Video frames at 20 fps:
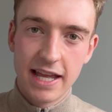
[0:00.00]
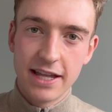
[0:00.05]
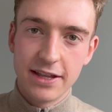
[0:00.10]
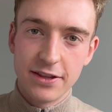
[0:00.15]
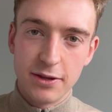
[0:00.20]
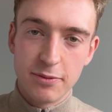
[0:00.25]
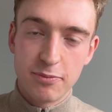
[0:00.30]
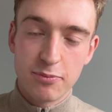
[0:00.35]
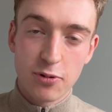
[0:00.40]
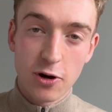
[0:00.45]

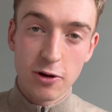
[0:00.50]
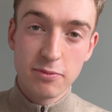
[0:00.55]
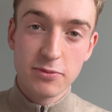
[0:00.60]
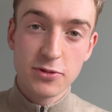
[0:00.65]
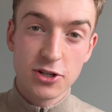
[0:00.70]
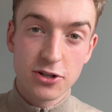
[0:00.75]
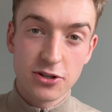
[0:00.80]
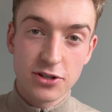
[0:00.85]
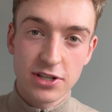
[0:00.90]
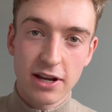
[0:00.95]
The problems
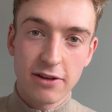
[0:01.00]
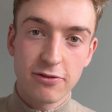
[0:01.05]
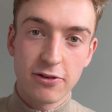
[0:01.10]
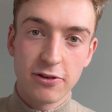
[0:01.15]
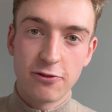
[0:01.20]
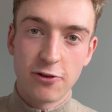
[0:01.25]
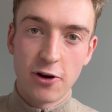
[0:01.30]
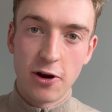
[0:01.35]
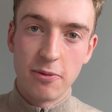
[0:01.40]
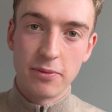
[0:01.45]
you're suffering
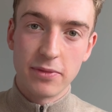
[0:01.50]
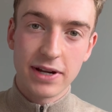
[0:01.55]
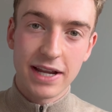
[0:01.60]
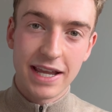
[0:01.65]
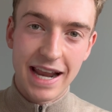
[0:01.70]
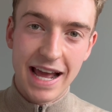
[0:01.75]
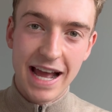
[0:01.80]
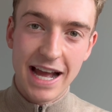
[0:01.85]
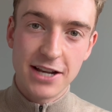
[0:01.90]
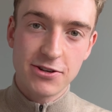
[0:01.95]
from can
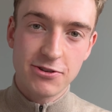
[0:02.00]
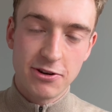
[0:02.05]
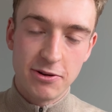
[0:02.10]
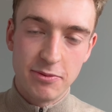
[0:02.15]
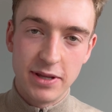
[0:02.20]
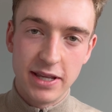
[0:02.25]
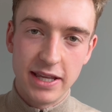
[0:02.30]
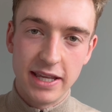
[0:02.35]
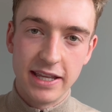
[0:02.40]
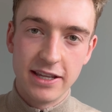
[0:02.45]
actually
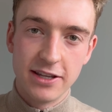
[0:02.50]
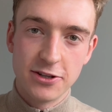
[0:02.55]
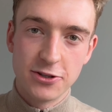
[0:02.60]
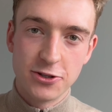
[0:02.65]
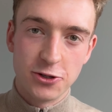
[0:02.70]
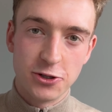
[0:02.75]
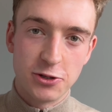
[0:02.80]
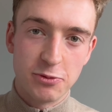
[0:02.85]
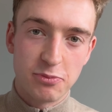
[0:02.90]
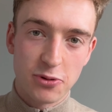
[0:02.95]
be due
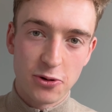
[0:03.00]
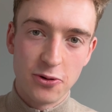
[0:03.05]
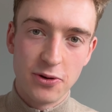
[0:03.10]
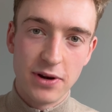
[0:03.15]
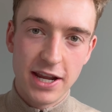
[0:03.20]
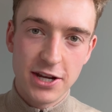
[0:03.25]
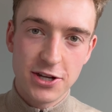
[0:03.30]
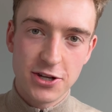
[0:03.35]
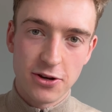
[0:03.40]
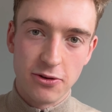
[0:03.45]
to
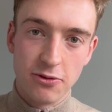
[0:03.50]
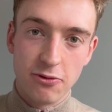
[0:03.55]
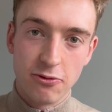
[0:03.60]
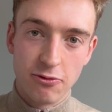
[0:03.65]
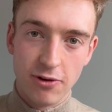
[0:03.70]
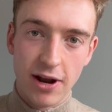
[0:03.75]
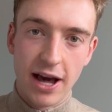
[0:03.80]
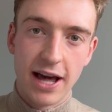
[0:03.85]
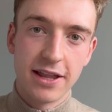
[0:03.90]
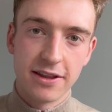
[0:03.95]
pronation
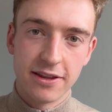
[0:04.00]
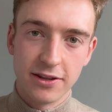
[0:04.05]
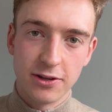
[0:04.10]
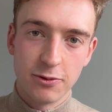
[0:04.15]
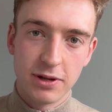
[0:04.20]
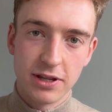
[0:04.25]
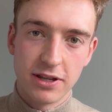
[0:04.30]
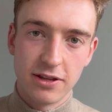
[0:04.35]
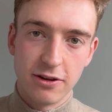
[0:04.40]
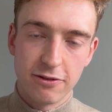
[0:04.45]
rather than the
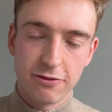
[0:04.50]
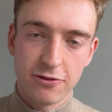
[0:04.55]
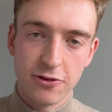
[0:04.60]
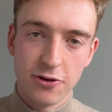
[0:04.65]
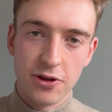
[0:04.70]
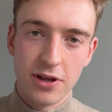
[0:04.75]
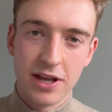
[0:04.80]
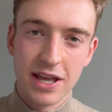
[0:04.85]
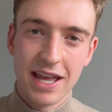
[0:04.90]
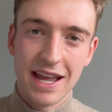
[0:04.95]
width of your foot.
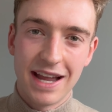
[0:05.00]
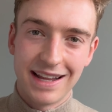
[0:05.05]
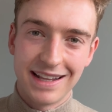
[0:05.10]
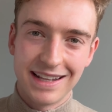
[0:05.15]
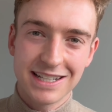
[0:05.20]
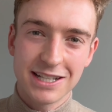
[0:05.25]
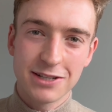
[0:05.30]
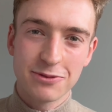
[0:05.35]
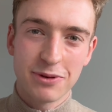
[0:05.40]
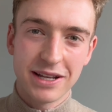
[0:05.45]
And
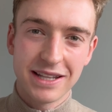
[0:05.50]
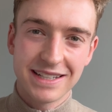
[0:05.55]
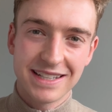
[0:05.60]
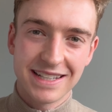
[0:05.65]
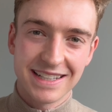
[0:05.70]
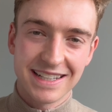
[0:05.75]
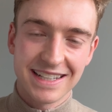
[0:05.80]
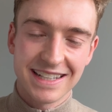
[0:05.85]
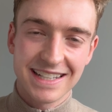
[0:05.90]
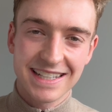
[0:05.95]
this is why this is
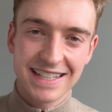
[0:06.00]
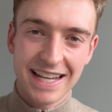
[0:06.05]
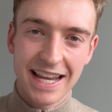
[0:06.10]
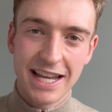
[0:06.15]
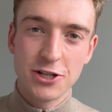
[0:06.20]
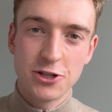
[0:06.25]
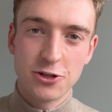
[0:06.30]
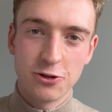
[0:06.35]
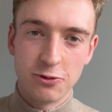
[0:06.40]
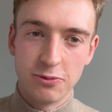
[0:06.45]
an
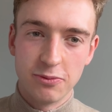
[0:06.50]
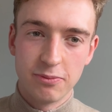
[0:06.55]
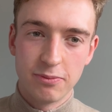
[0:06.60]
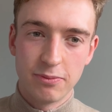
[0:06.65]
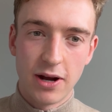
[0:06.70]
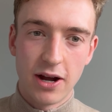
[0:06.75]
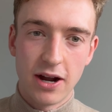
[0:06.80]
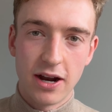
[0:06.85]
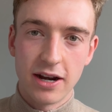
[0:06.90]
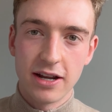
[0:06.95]
essential
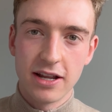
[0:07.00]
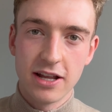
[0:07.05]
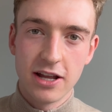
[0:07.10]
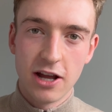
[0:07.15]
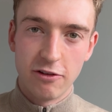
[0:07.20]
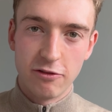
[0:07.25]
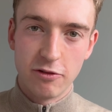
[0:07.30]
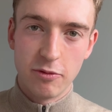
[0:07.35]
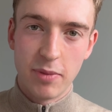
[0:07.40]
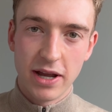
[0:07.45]
part
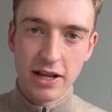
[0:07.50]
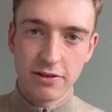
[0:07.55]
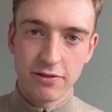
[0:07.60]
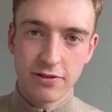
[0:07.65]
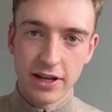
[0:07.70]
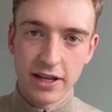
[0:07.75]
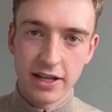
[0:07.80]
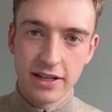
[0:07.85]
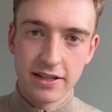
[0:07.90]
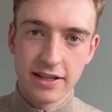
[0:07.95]
of a bike
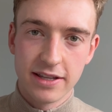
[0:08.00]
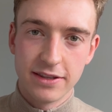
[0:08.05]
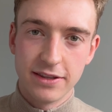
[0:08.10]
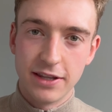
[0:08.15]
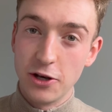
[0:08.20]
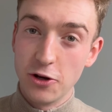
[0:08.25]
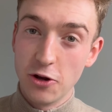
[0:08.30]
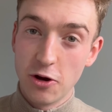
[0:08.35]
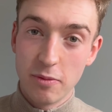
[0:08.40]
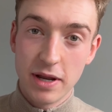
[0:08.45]
fit that
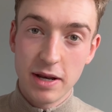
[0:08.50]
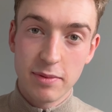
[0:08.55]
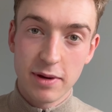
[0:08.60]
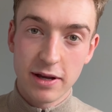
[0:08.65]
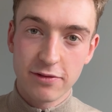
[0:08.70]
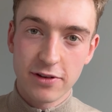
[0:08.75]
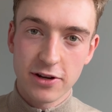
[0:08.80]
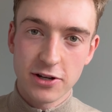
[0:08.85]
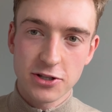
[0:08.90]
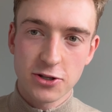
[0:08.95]
not many bike
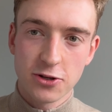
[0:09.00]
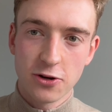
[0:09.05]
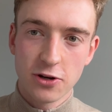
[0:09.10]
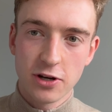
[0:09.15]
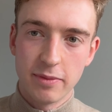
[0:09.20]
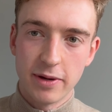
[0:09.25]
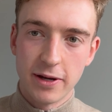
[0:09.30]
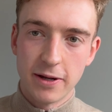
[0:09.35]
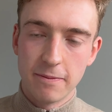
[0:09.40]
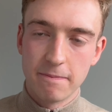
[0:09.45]
fitters are talking
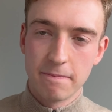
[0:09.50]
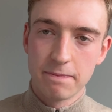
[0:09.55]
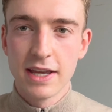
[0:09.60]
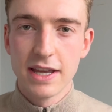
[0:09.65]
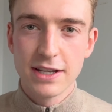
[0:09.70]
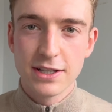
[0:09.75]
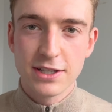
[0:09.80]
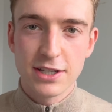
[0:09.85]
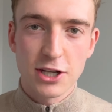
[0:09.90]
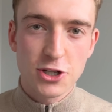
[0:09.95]
about.
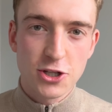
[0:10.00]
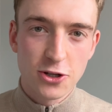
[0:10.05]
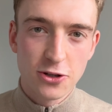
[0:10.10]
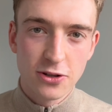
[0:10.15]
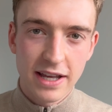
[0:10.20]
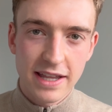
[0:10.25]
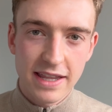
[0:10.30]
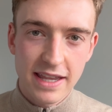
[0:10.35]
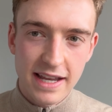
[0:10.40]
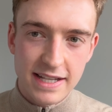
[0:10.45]
See, a shoe
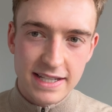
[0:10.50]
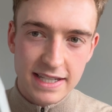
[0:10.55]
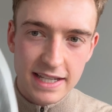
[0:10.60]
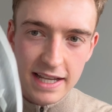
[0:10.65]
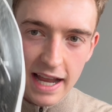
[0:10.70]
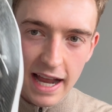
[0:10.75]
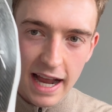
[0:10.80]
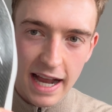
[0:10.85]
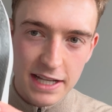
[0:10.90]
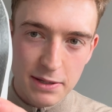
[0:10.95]
like this
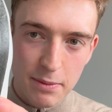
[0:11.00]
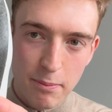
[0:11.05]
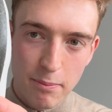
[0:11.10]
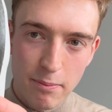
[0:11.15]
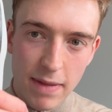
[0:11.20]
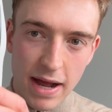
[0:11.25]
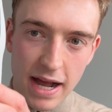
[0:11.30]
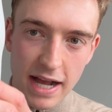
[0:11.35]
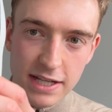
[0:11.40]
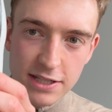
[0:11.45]
has a
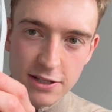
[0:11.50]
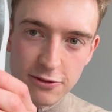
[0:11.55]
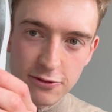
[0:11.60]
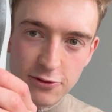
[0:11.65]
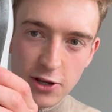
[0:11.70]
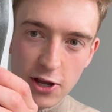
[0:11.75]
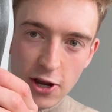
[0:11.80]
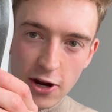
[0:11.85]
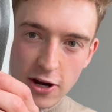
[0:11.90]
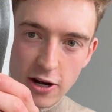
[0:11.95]
massive
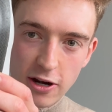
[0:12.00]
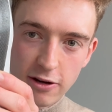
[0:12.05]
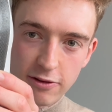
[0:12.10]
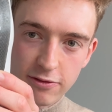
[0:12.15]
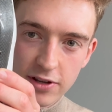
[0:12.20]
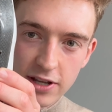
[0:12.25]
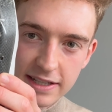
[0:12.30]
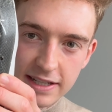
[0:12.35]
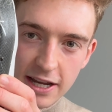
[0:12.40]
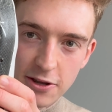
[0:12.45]
curve
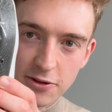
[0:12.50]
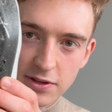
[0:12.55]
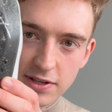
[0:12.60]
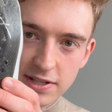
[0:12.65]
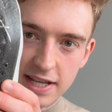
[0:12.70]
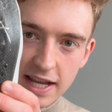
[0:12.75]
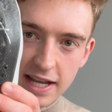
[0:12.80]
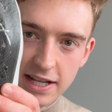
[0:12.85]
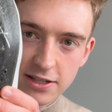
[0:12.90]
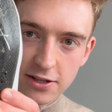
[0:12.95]
down the
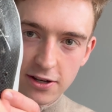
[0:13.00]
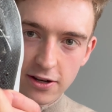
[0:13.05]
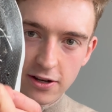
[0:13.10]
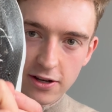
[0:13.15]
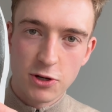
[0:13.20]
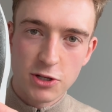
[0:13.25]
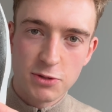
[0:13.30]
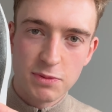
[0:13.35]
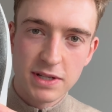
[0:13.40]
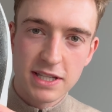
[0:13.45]
center,
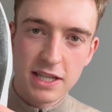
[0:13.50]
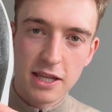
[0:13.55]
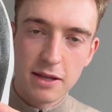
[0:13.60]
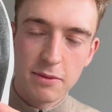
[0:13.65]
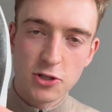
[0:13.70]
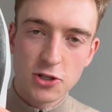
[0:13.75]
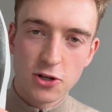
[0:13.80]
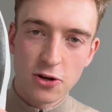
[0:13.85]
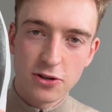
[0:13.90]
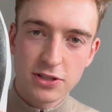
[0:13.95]
which means that the
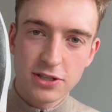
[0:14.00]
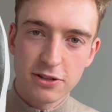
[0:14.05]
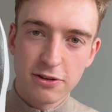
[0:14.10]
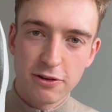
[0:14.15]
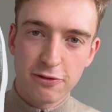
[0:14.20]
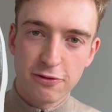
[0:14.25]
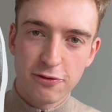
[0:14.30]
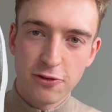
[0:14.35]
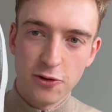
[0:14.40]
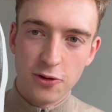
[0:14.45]
majority of your
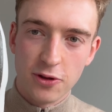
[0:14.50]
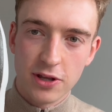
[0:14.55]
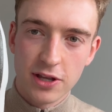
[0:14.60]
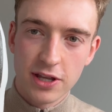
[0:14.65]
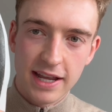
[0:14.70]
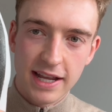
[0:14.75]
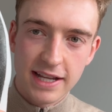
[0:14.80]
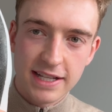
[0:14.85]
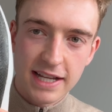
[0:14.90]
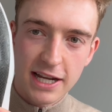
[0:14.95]
foot
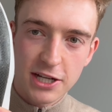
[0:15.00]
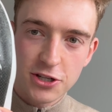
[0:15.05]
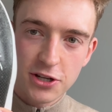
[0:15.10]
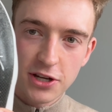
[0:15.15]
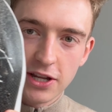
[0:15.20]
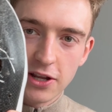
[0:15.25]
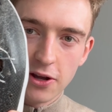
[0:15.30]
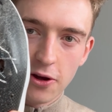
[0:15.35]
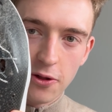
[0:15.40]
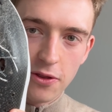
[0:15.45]
is
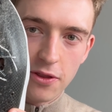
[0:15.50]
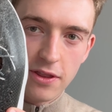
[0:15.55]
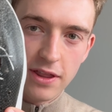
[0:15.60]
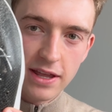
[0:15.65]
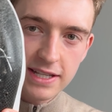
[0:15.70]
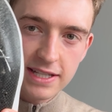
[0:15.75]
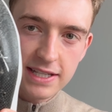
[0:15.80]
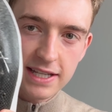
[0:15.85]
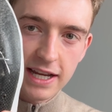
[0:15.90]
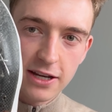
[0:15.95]
actually on
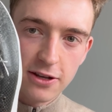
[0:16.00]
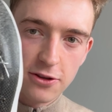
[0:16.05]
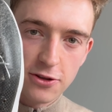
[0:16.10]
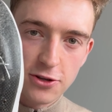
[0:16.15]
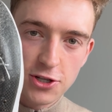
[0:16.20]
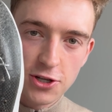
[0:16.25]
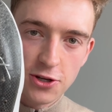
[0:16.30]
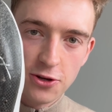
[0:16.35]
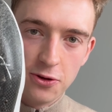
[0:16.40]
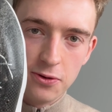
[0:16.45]
this side of the
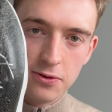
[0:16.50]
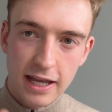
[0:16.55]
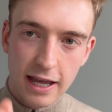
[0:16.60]
shoe.